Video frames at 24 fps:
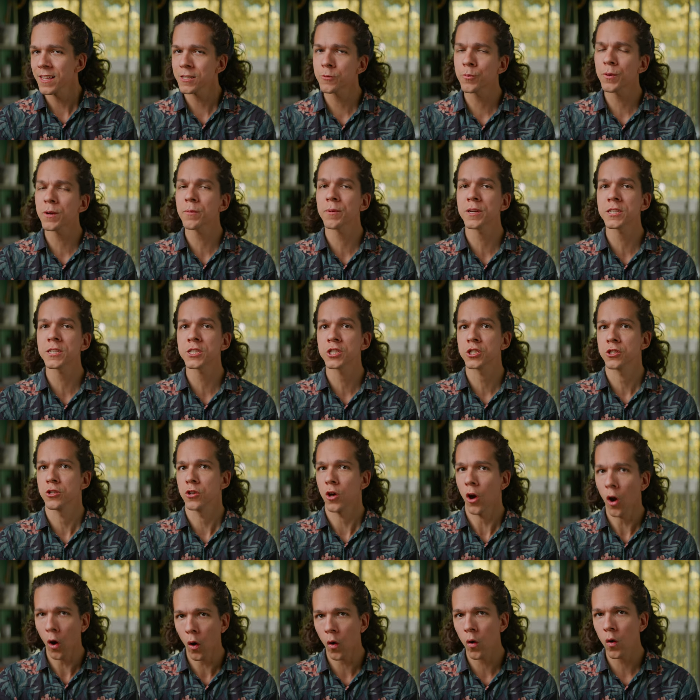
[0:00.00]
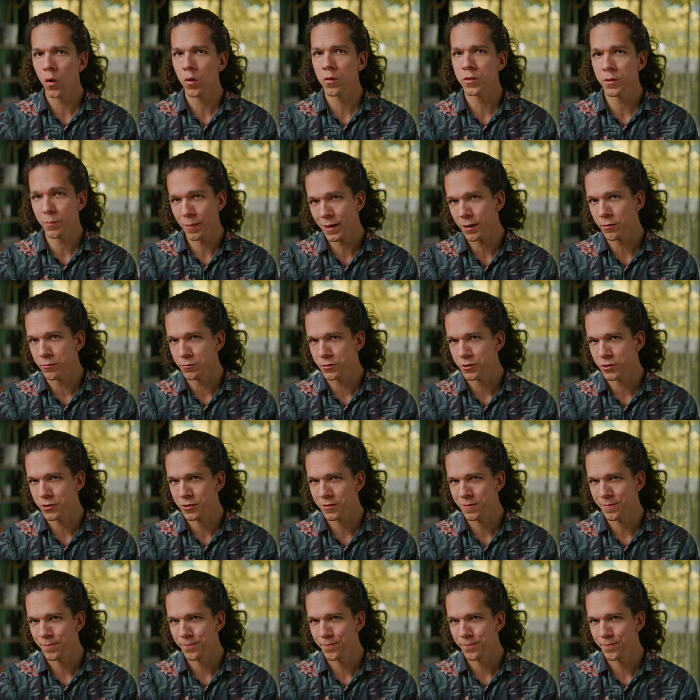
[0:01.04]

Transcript: That's pretty much all the mounts.